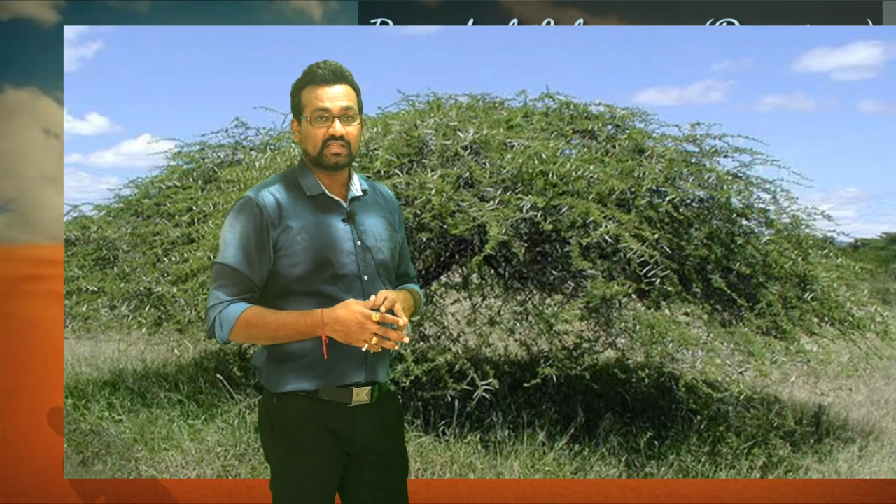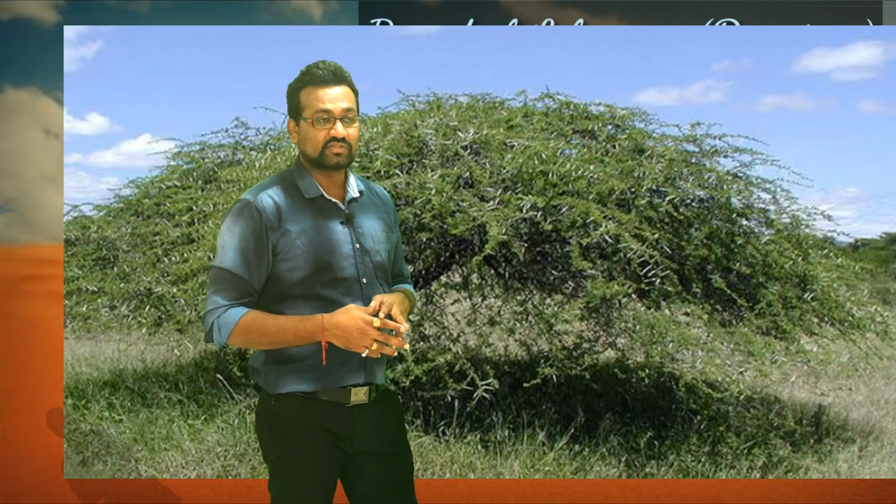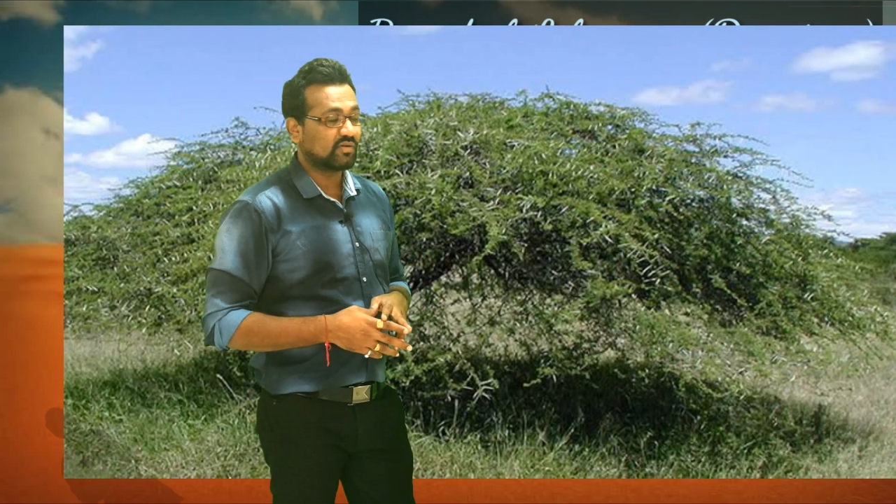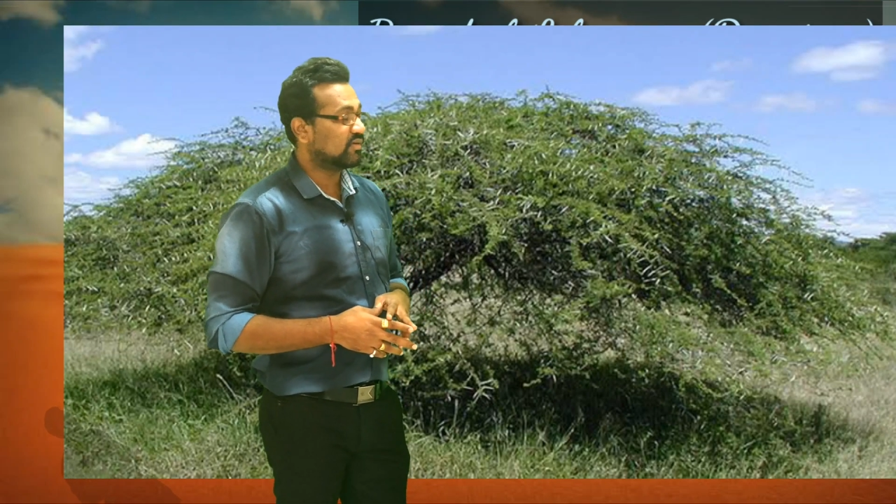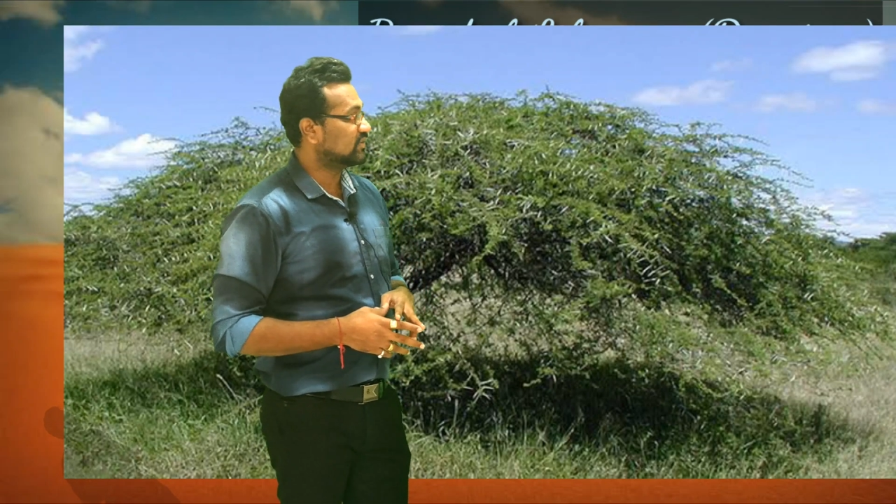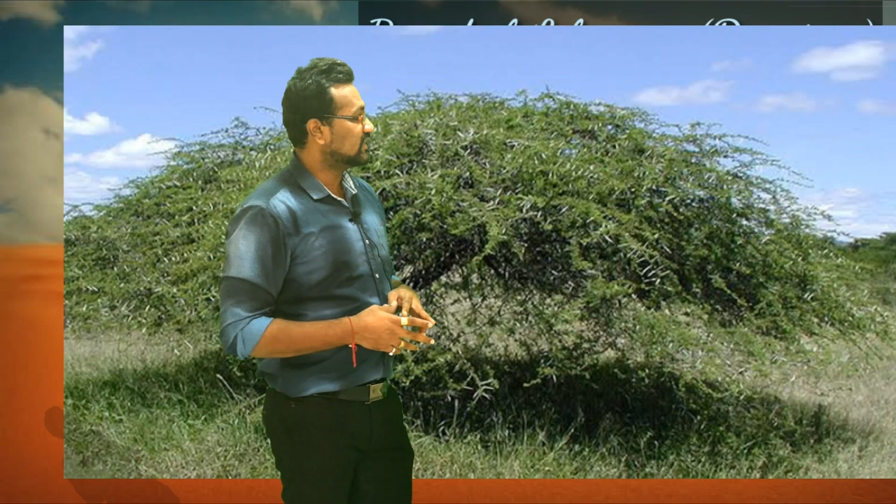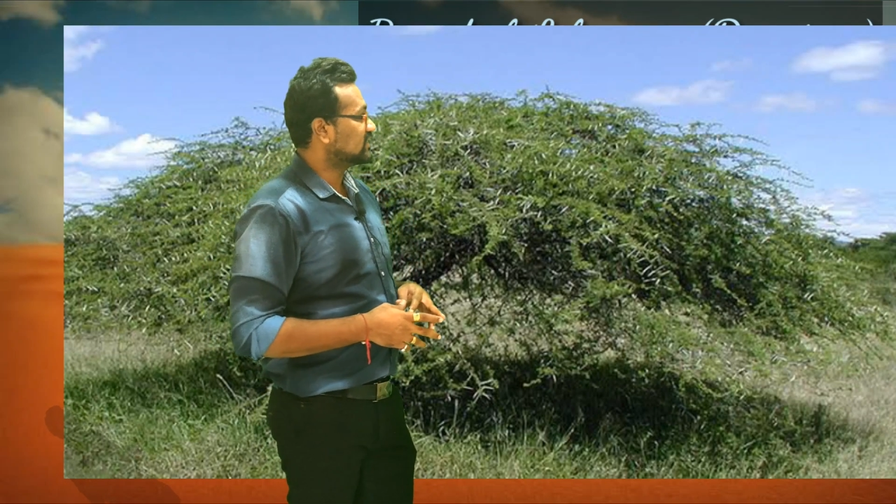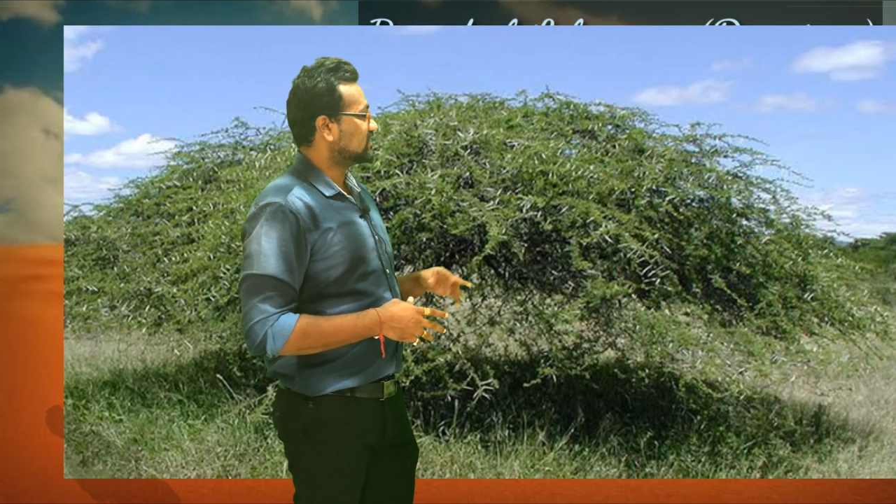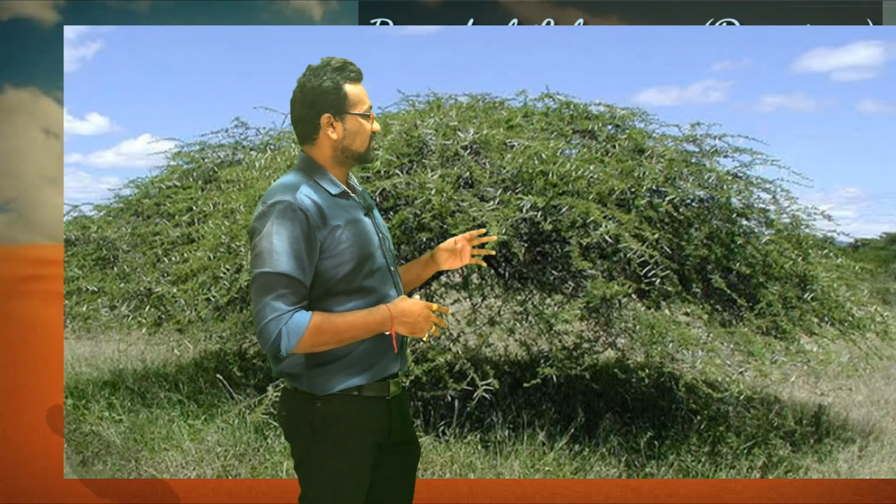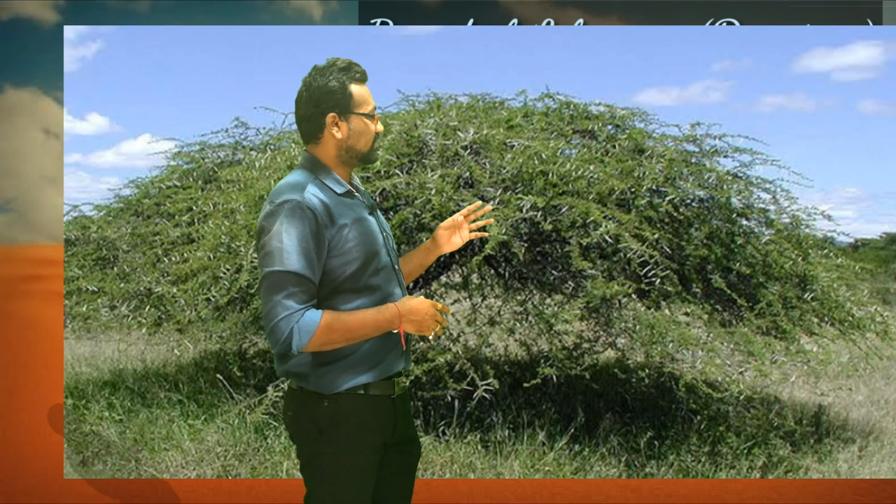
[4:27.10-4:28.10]
So
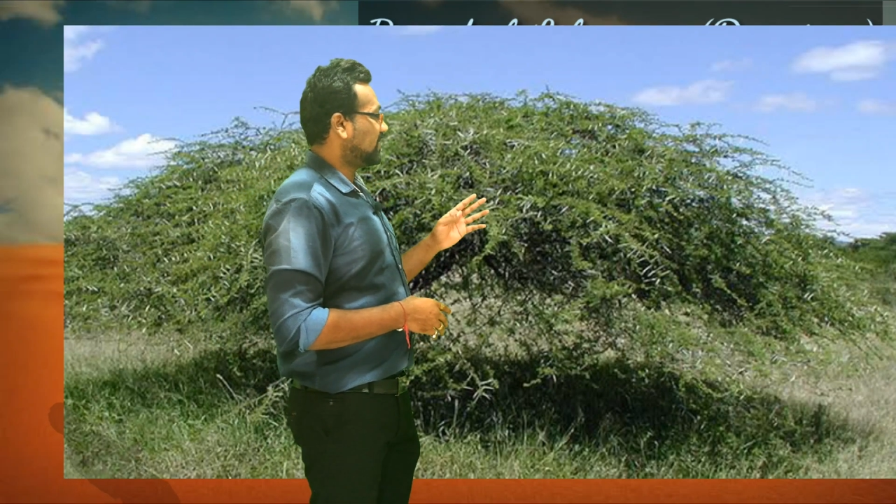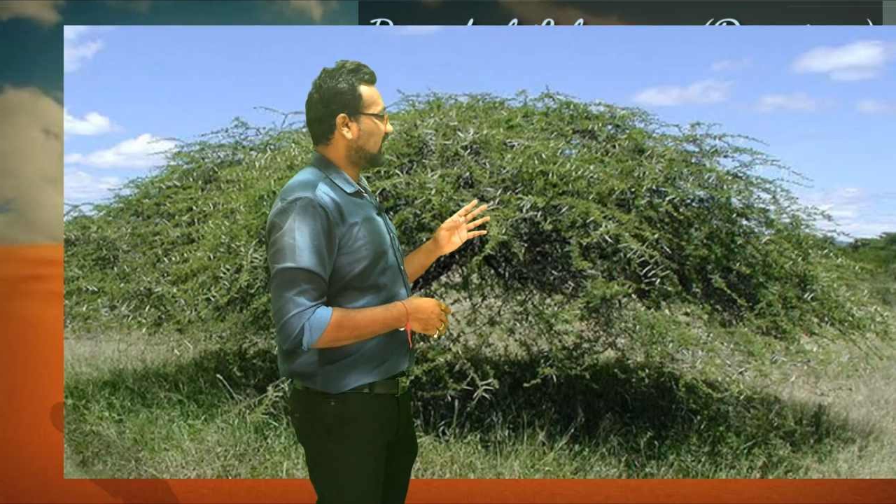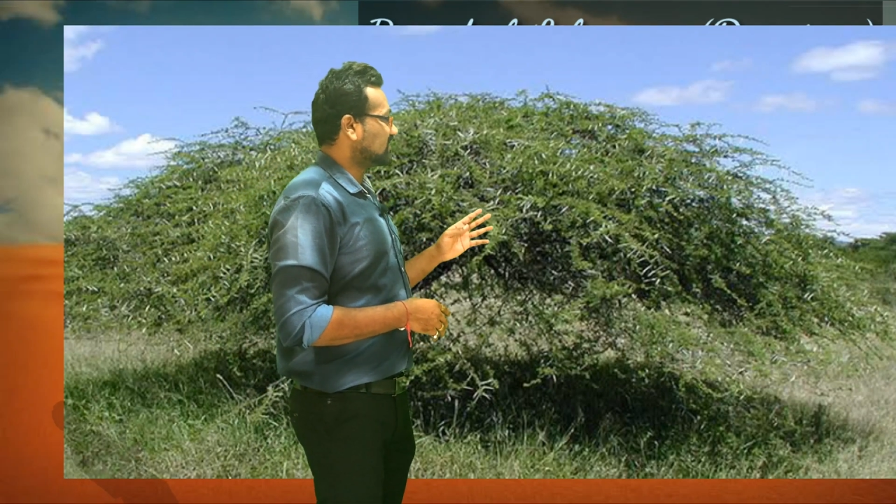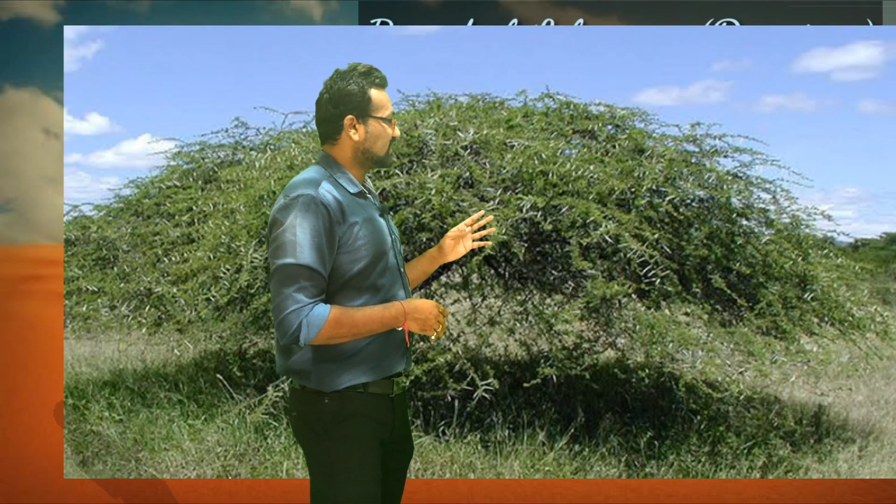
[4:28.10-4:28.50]
these plants